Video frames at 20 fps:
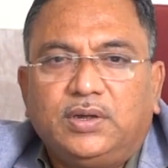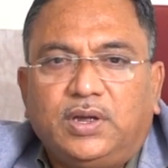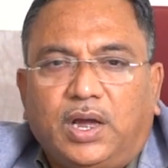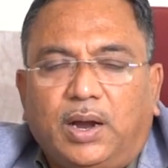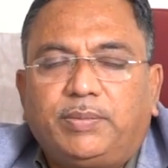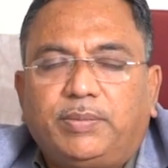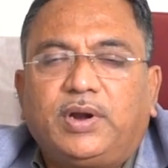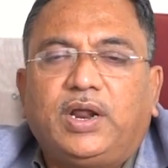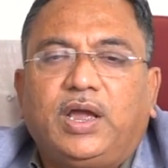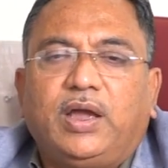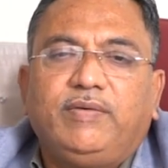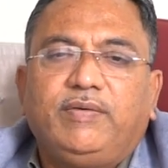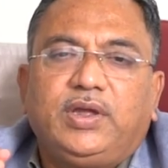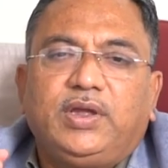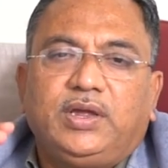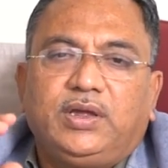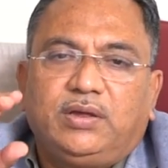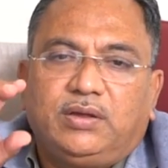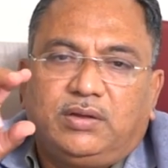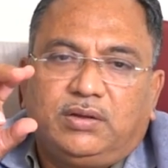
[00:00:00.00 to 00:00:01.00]
After
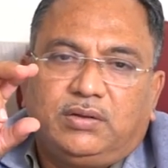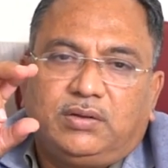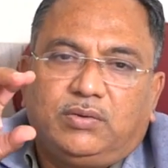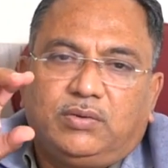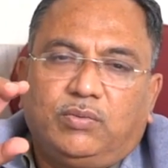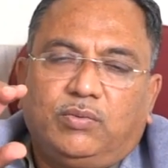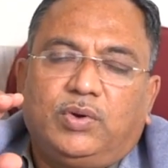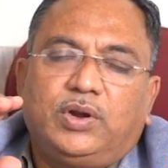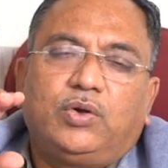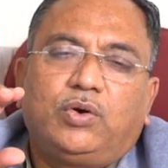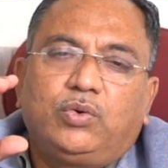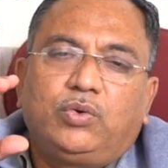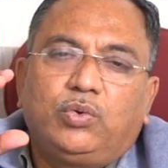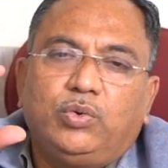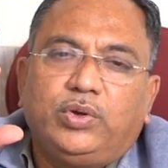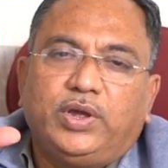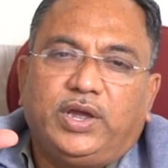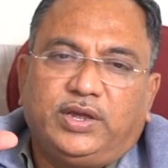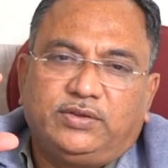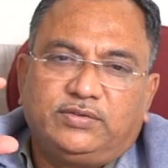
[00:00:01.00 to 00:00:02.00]
having 1 or
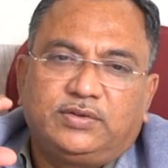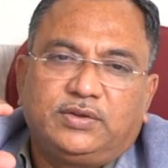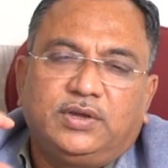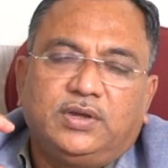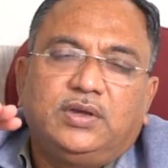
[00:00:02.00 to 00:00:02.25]
2 eggs,